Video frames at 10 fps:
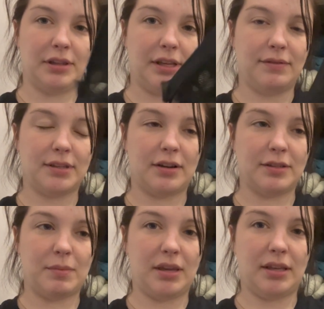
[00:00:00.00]
leaves that I
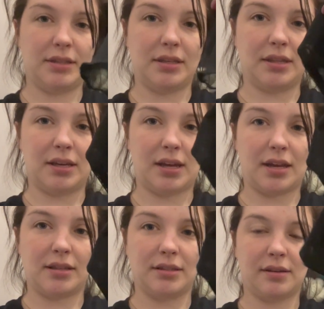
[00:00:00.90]
was making to the
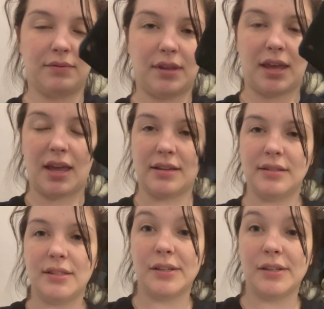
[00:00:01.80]
ends of the hands.